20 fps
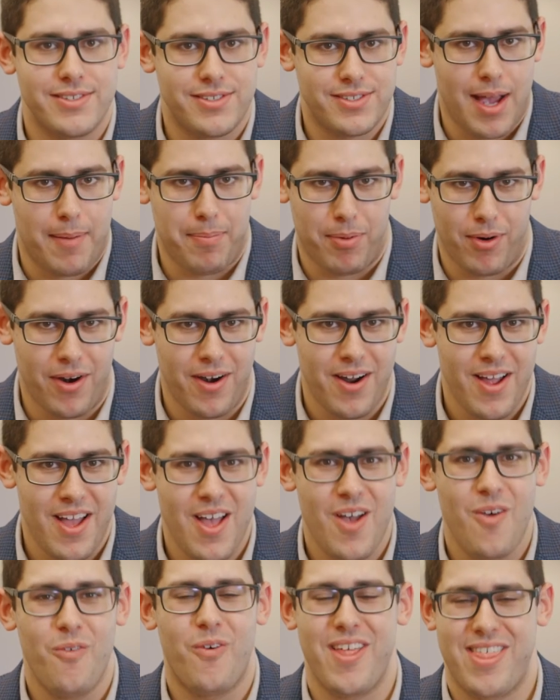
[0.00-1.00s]
Supper
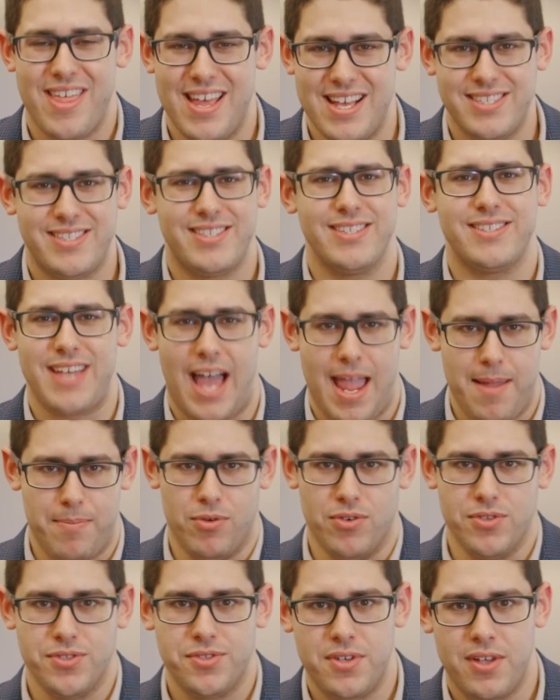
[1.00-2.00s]
with His
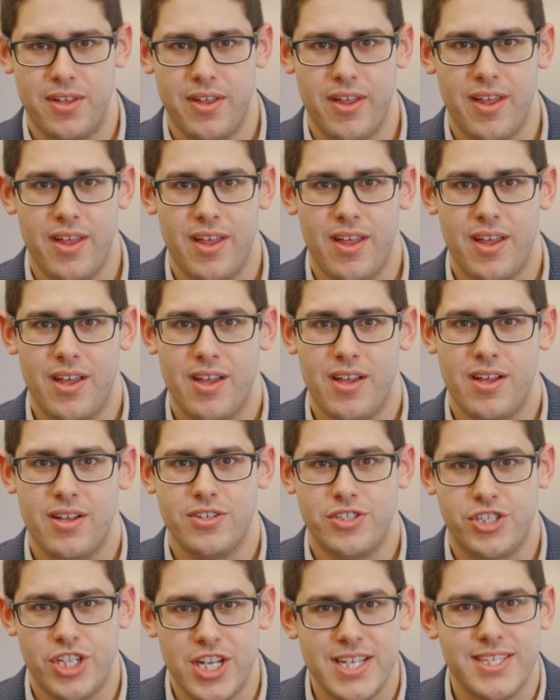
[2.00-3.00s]
disciples,
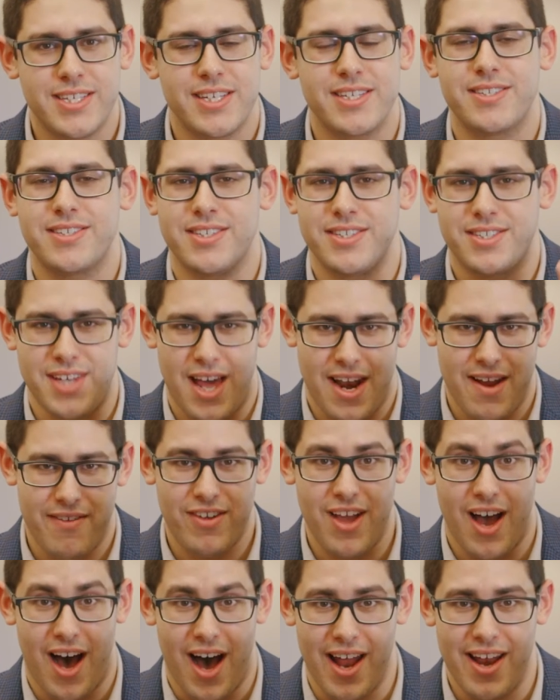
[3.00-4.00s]
Jesus, the Son of
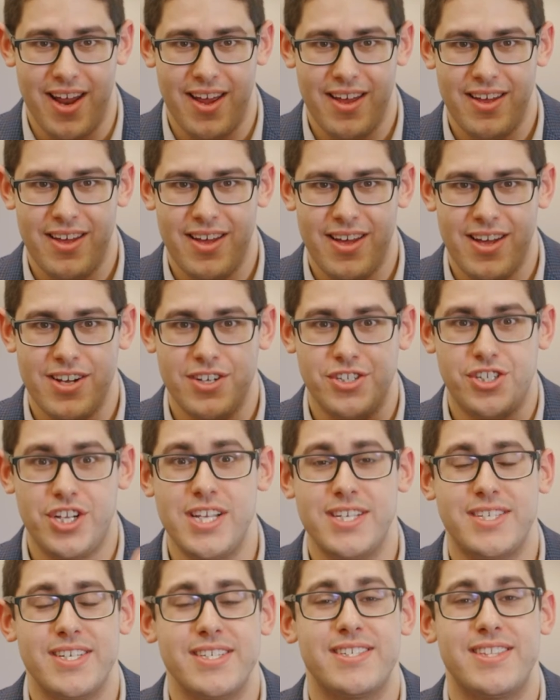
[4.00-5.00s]
God,
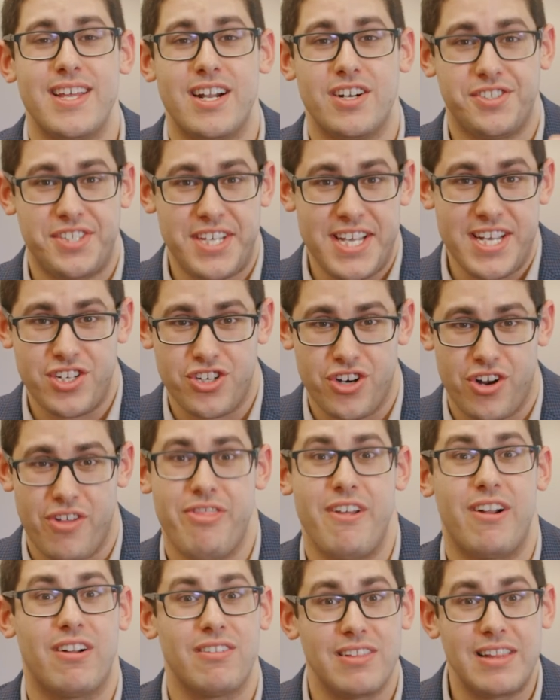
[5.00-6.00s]
Jesus, their teacher,
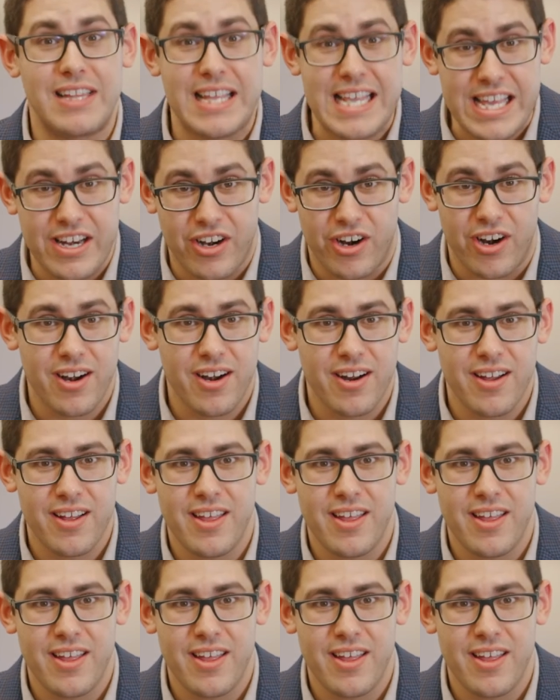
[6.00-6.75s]
their leader,